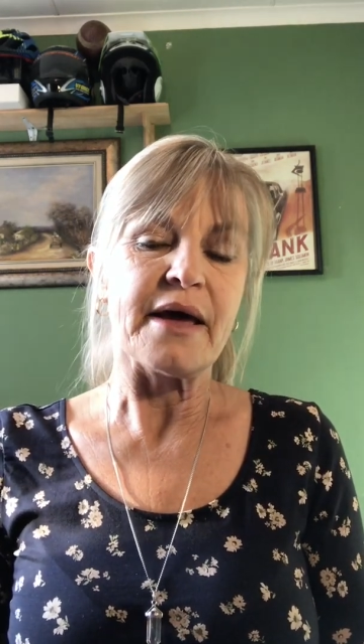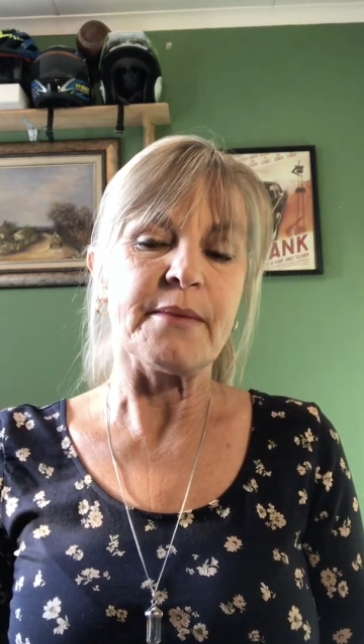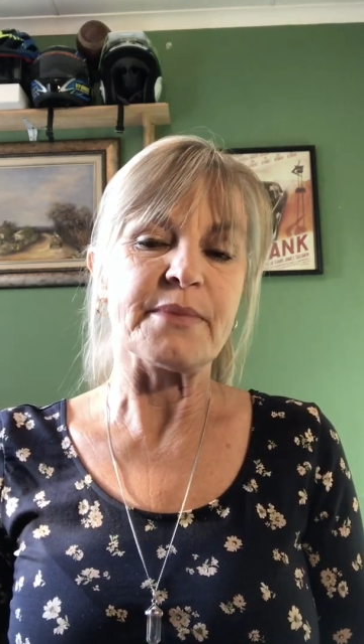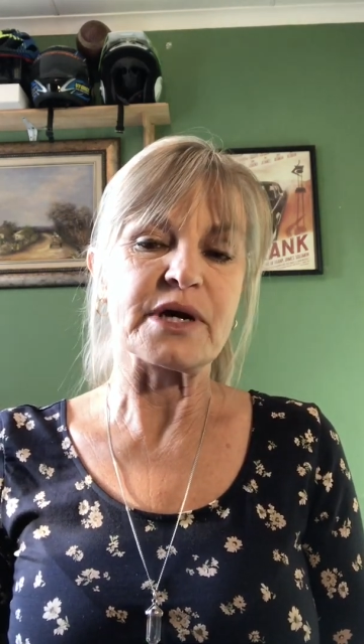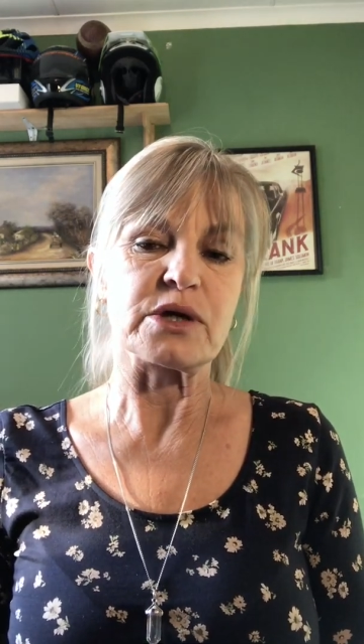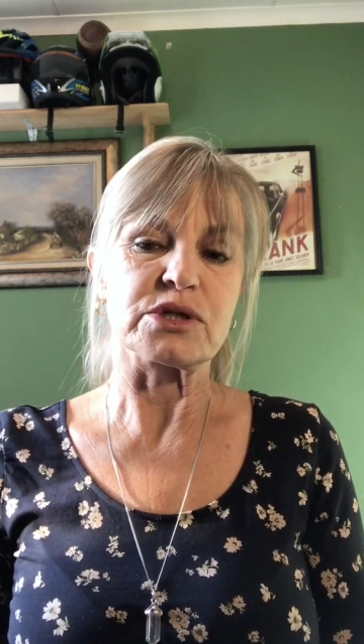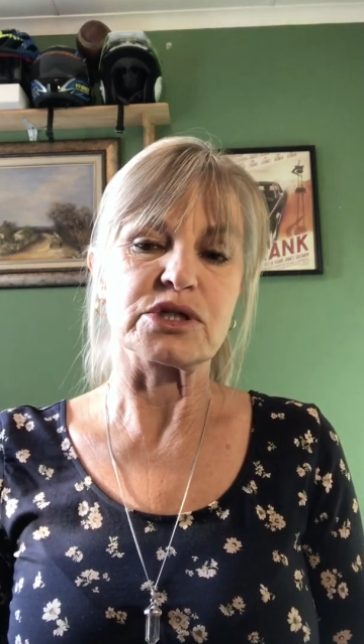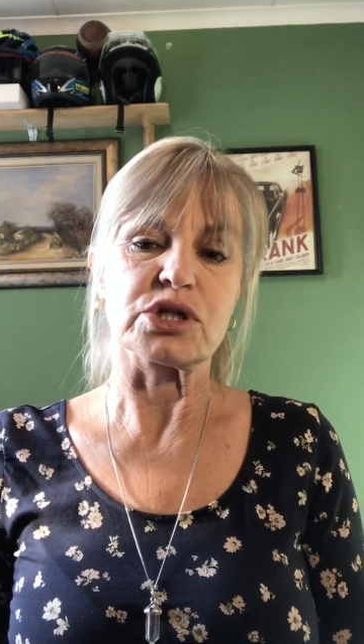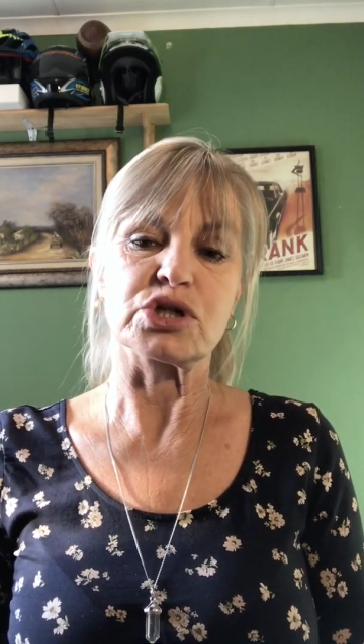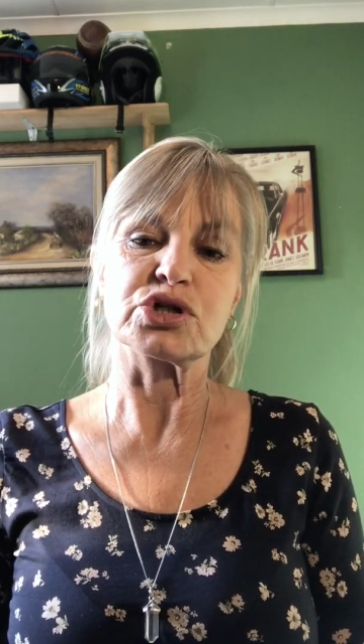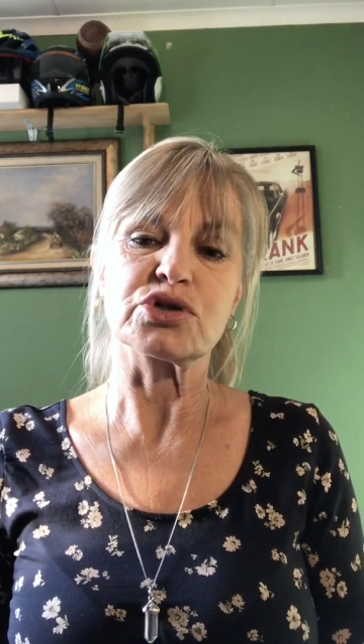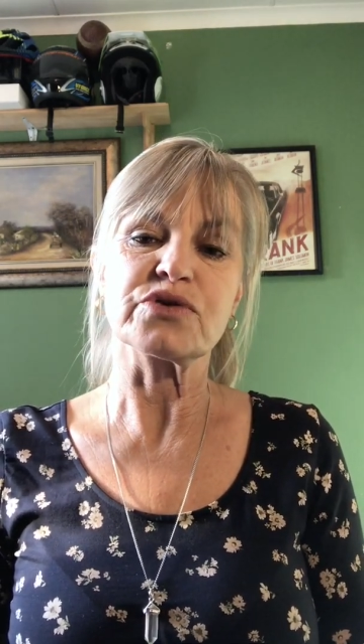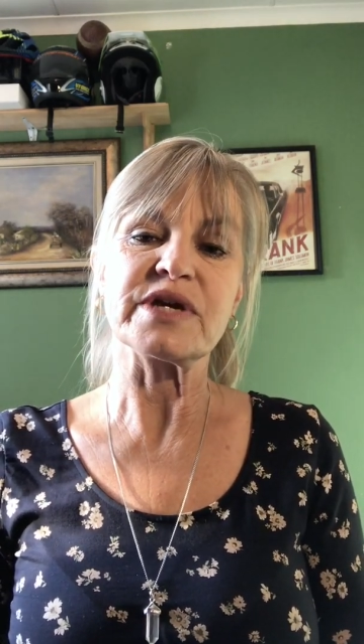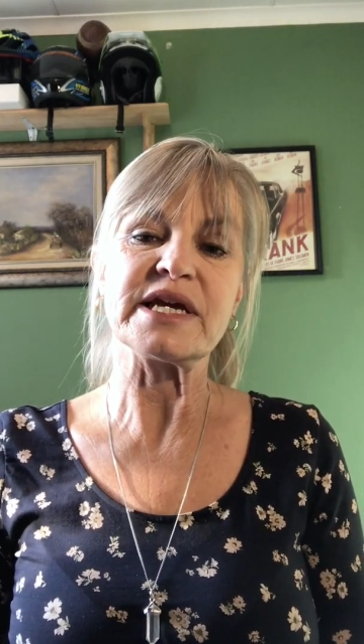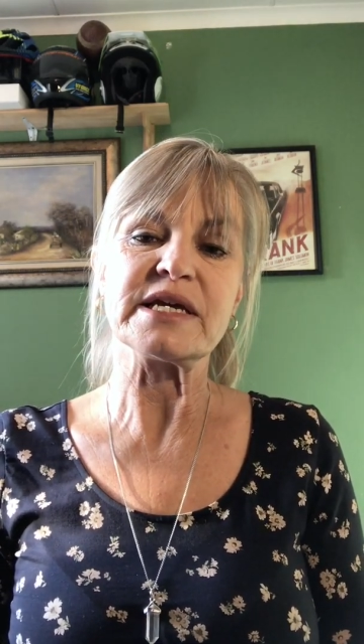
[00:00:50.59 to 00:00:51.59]
because the
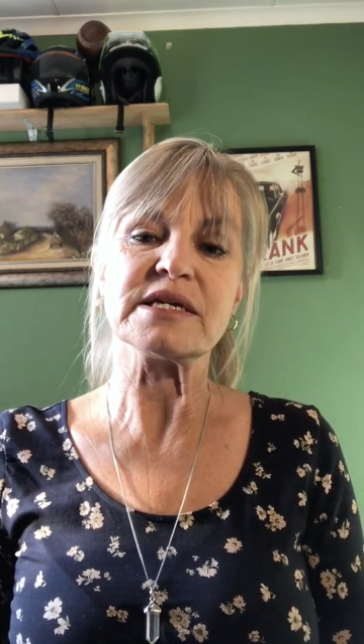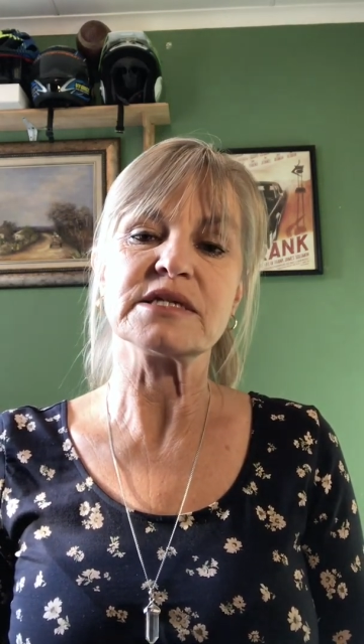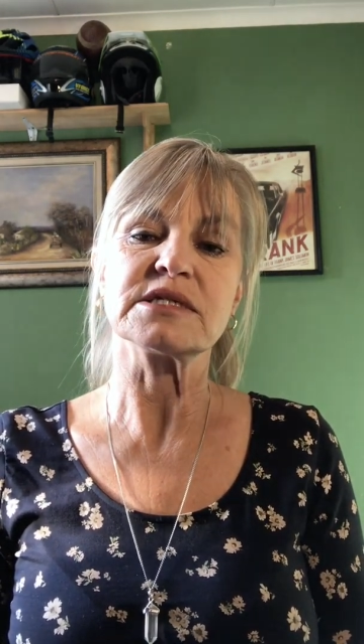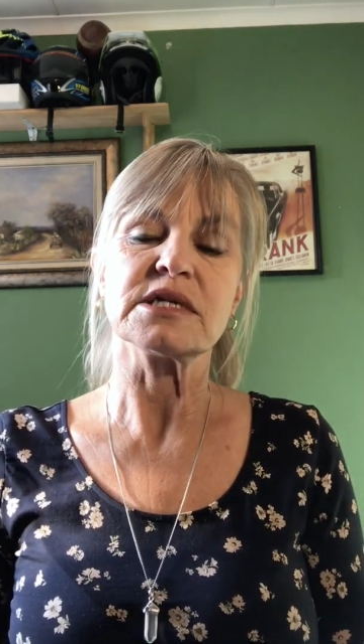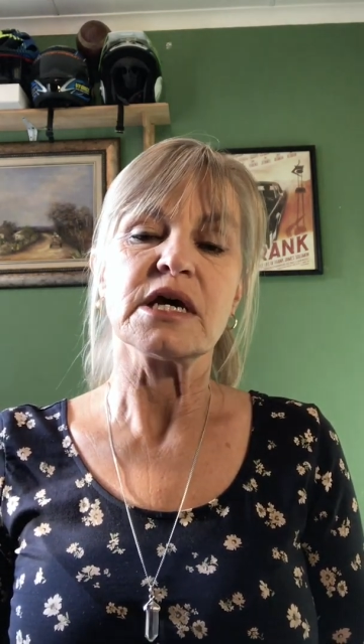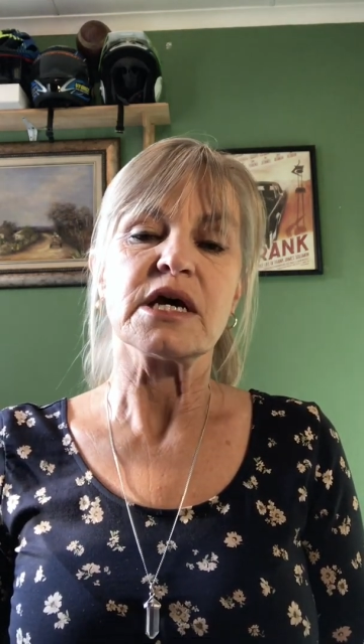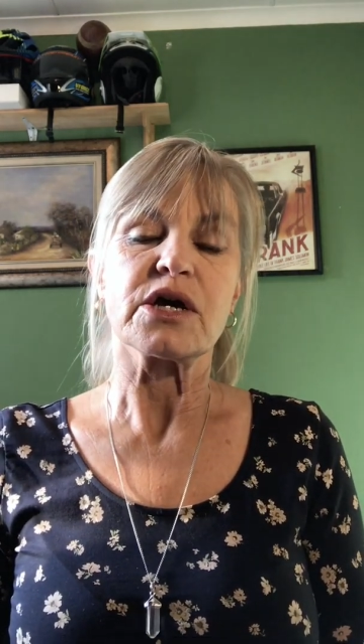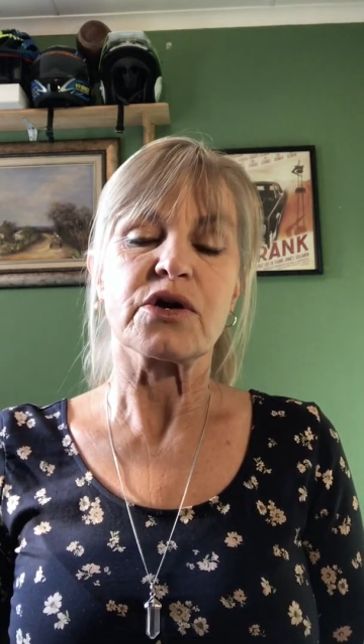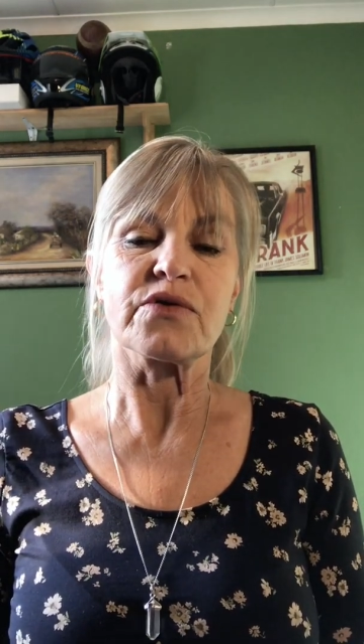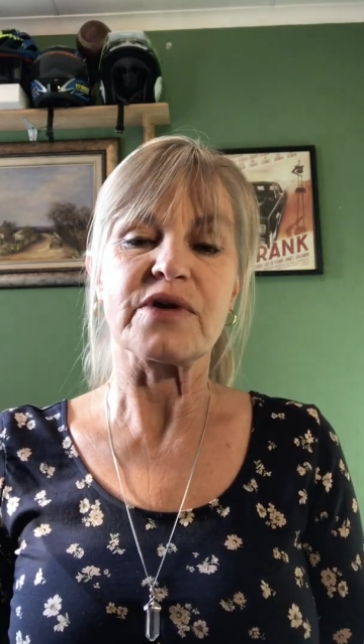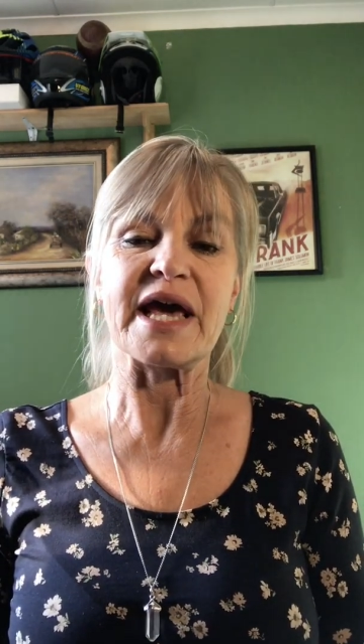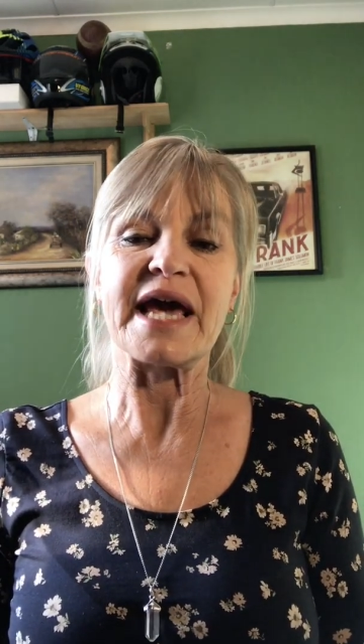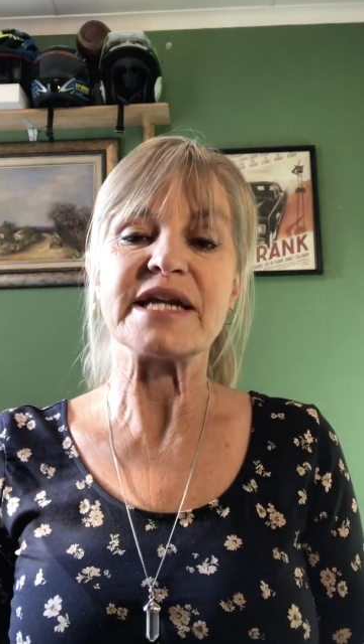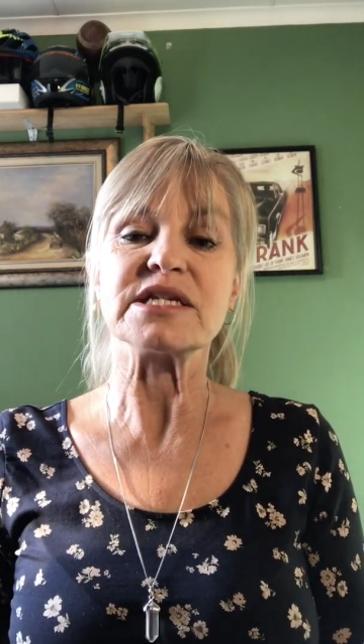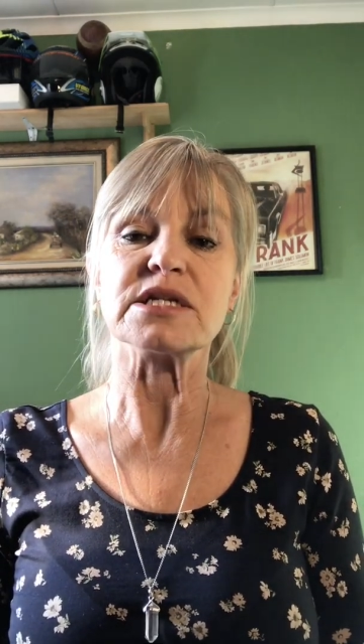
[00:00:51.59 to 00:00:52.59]
trees
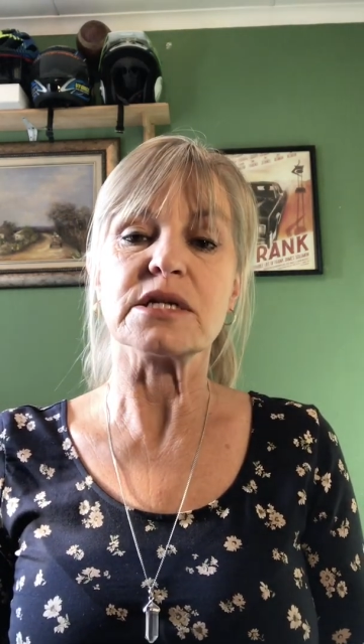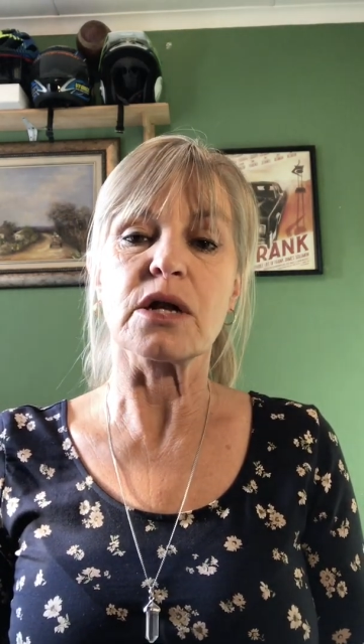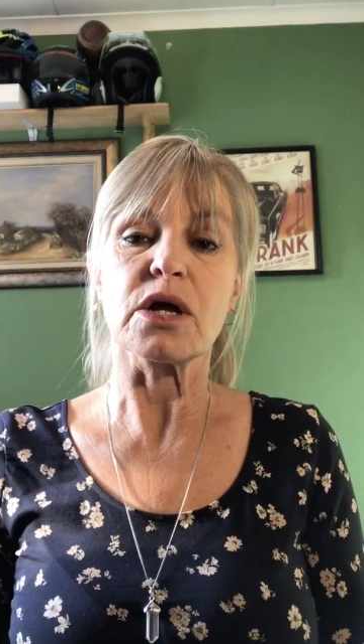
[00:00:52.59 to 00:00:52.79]
created